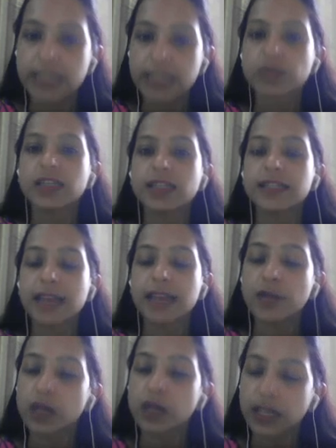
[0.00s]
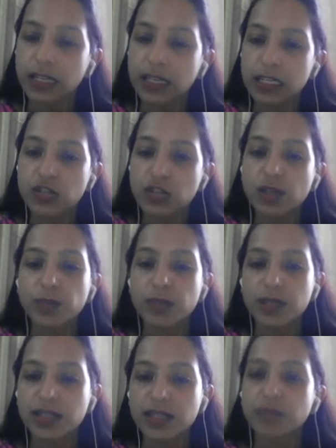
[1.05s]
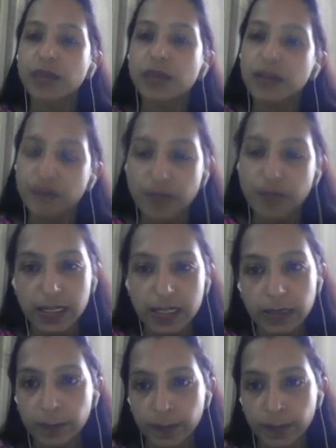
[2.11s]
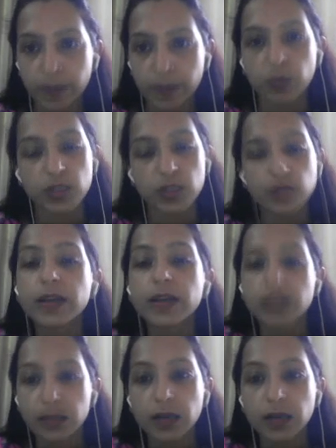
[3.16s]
with the same working condition, a person may feel motivated.